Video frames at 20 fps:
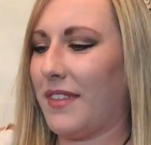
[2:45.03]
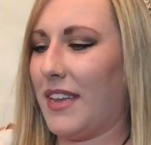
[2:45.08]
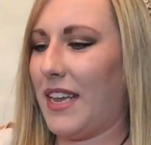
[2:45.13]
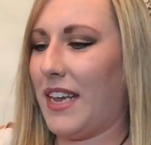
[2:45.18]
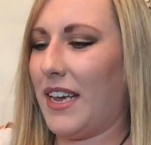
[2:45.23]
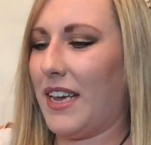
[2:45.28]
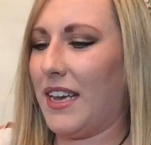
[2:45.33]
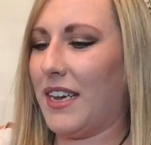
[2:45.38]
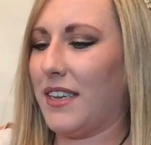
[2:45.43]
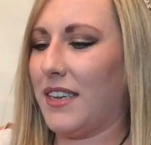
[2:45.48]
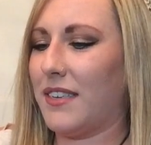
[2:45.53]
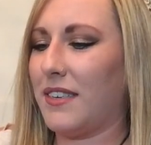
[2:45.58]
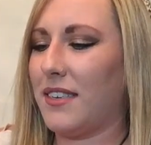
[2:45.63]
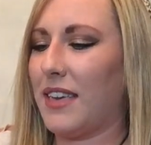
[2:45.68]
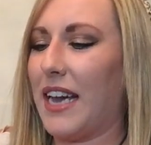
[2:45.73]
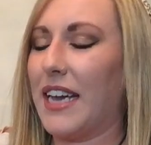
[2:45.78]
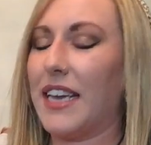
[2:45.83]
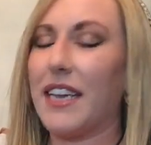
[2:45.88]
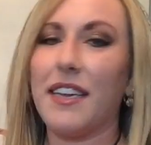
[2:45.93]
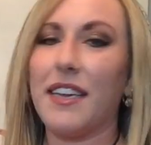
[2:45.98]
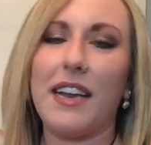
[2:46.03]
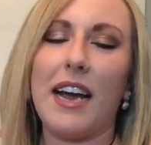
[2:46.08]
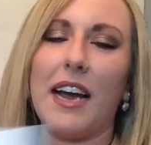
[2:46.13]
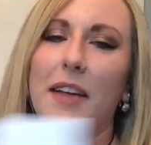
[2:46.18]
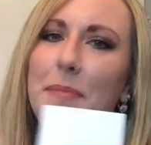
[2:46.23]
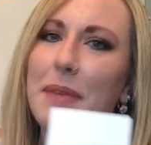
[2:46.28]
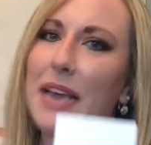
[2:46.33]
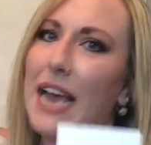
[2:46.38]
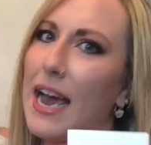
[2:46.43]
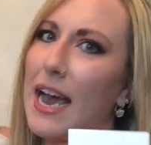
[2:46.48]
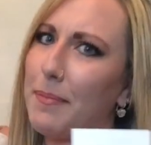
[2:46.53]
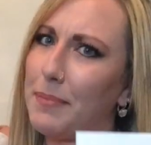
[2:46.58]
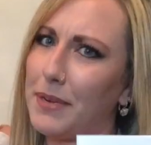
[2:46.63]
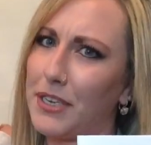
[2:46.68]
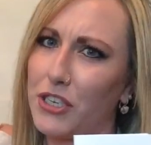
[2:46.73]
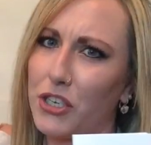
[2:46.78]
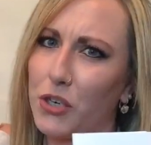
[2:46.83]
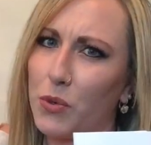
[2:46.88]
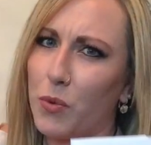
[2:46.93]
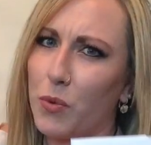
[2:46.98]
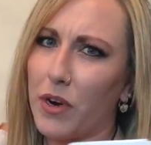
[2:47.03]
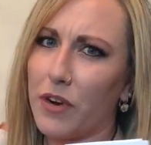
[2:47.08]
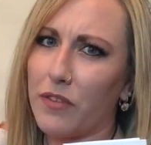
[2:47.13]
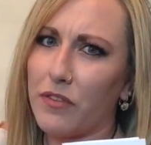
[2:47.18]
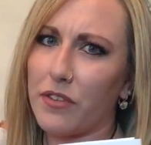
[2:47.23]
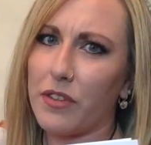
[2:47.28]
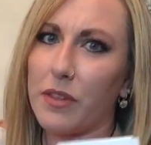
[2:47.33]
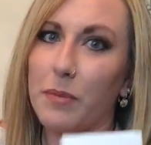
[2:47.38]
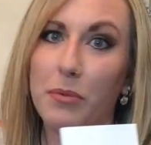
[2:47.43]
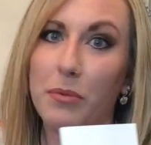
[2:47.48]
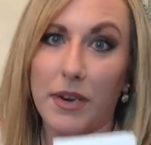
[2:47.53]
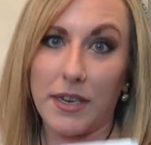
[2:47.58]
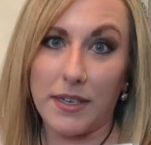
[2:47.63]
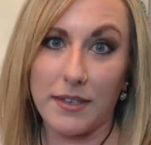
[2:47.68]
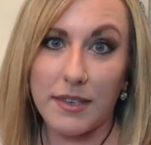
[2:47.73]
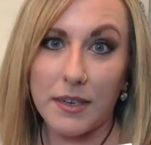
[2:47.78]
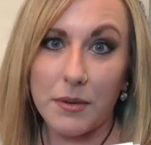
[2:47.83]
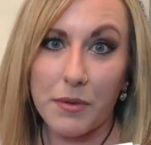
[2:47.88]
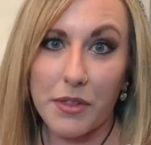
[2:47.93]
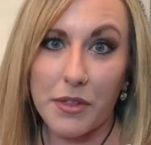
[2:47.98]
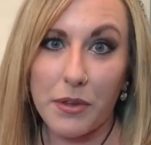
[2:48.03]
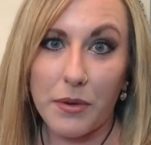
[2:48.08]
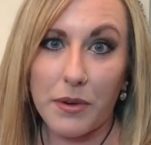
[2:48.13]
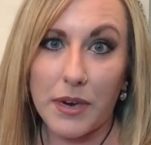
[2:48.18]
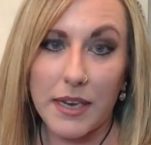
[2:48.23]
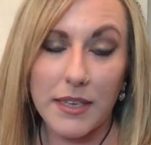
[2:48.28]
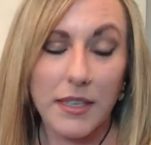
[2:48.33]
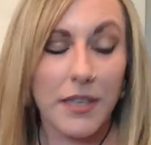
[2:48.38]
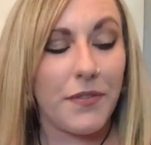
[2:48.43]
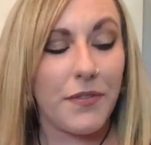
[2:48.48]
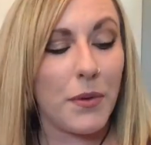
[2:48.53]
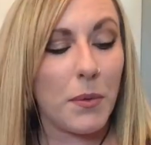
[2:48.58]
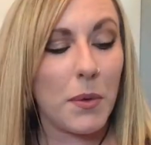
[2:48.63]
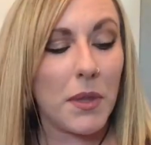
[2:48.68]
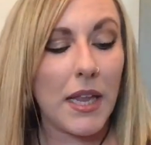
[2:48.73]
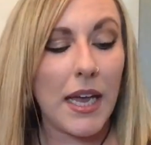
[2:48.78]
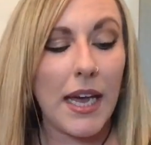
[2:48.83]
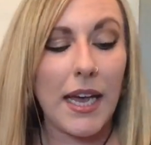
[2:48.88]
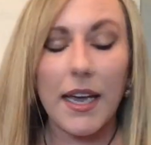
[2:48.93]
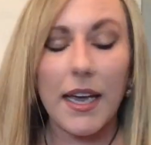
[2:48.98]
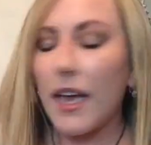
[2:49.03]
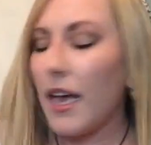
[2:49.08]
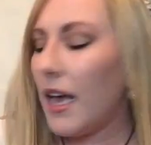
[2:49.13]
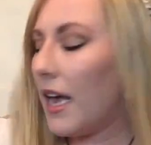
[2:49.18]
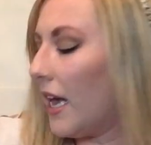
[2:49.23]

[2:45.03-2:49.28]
And I can, I'd be happy to go over the pricing with you guys if you would like.